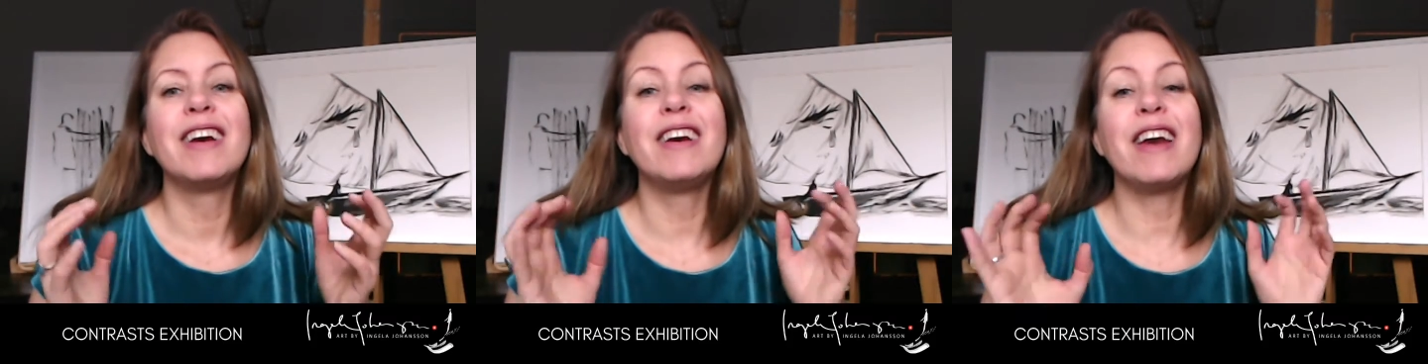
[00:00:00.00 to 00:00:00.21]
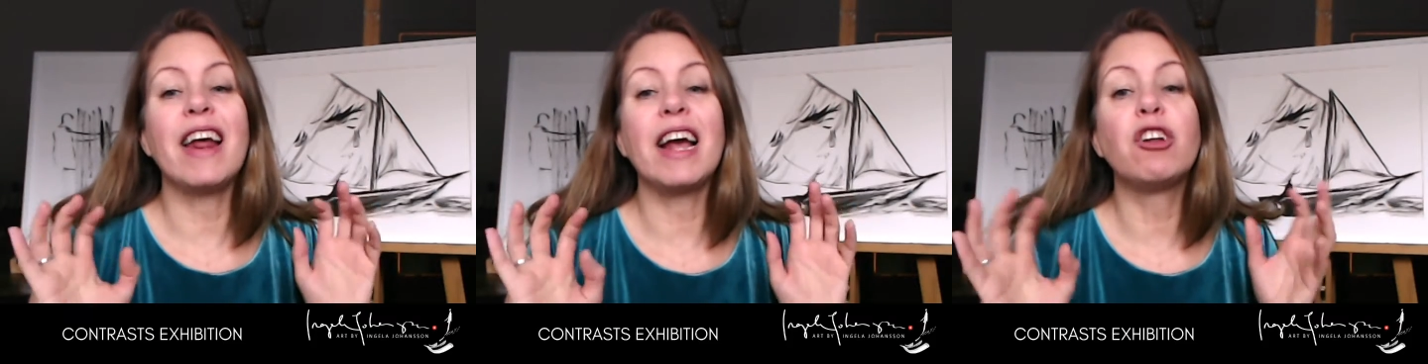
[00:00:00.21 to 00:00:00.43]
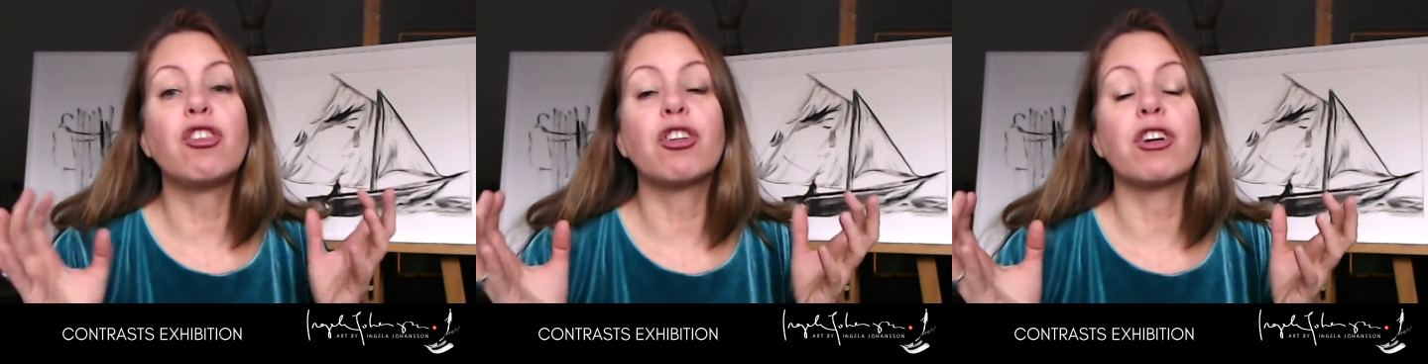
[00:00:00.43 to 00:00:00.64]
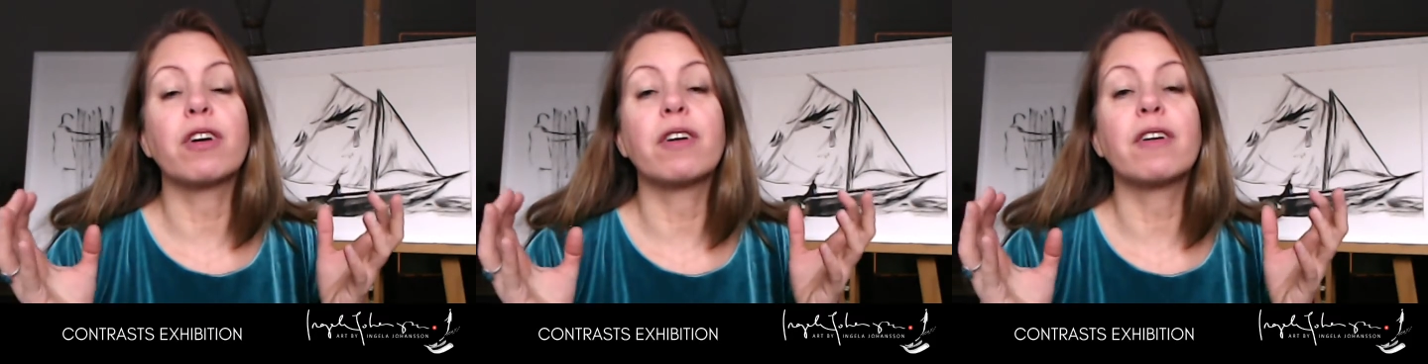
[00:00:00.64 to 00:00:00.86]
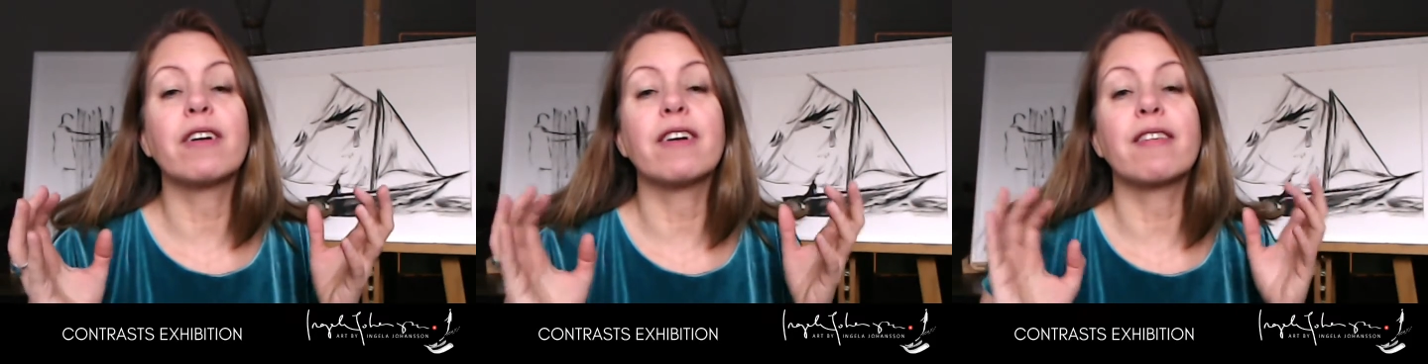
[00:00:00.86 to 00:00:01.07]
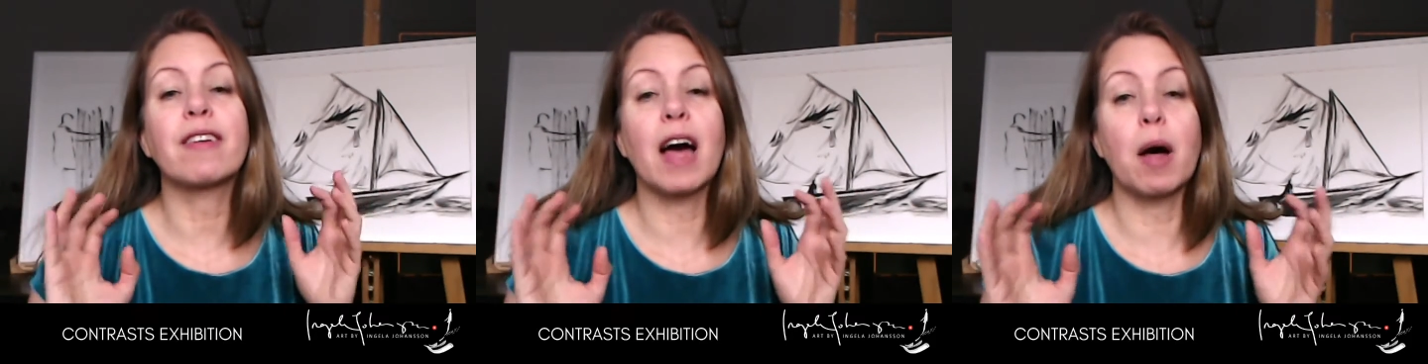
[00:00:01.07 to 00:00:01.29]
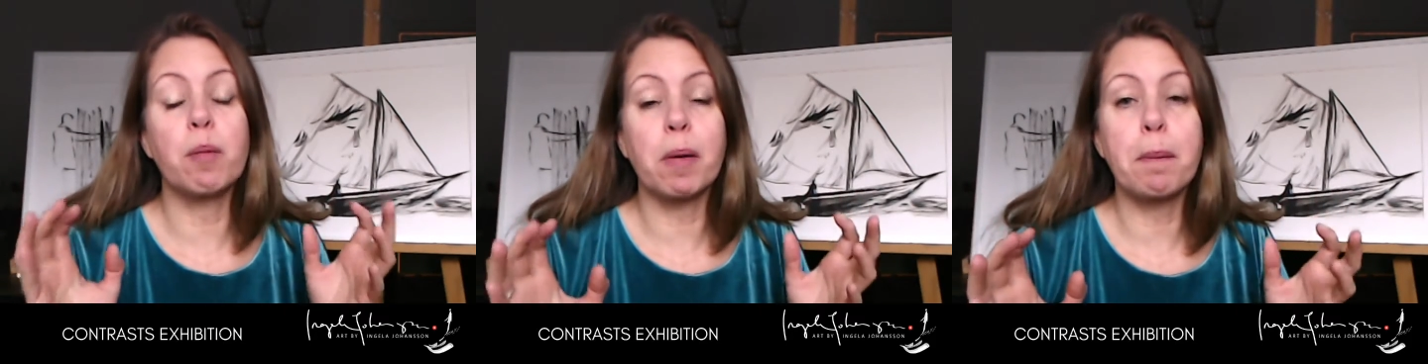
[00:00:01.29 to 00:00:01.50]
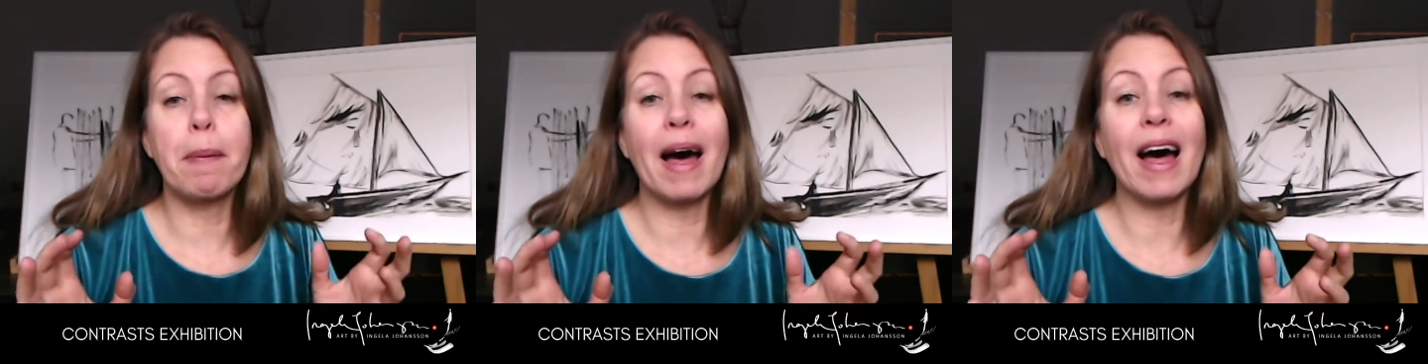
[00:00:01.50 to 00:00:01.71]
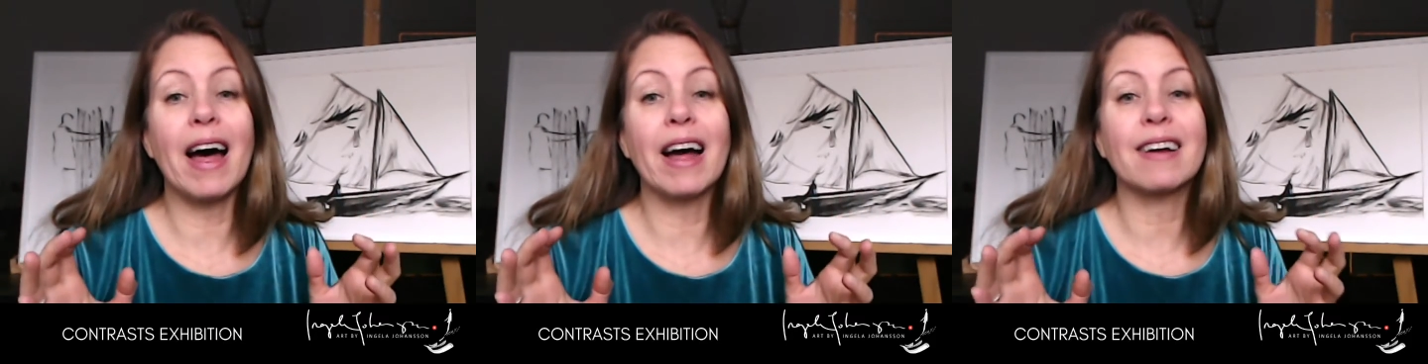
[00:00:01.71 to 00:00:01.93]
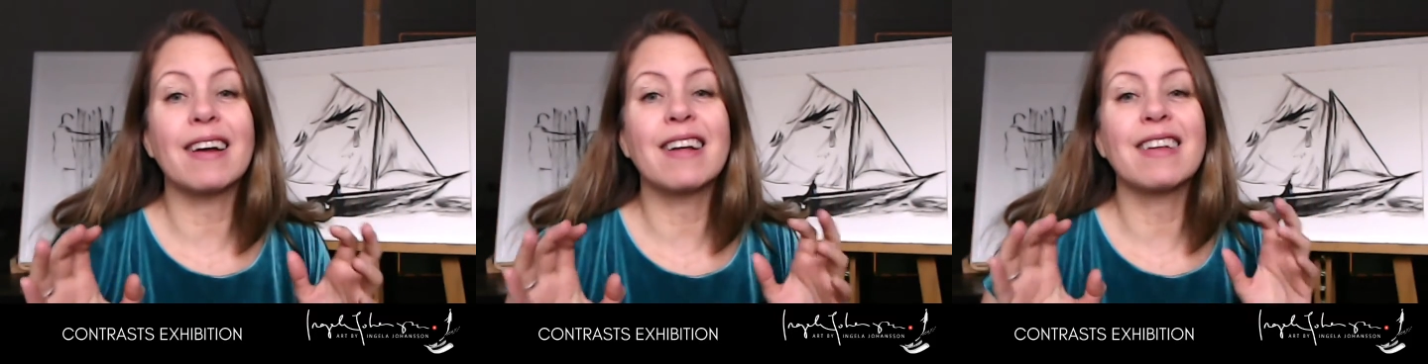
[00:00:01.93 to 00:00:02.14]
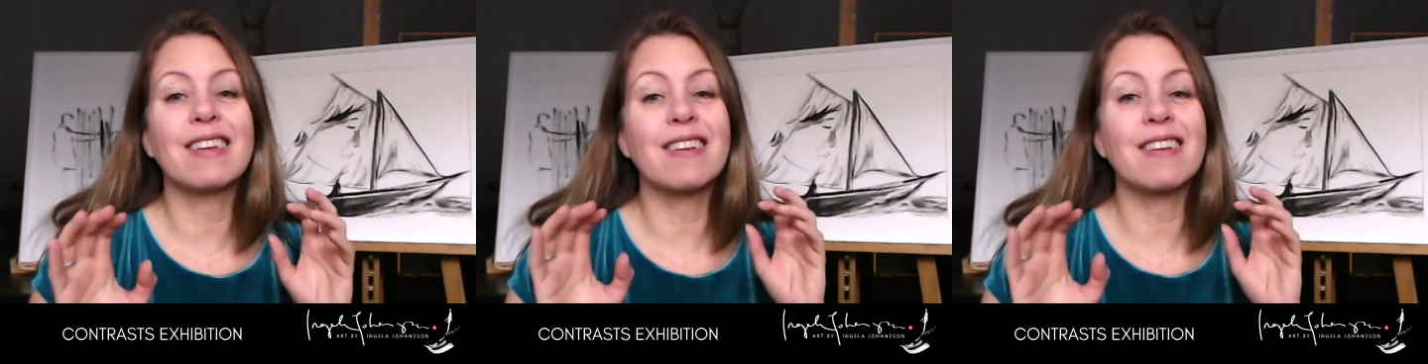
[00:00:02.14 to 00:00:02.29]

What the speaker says: nature is coming back,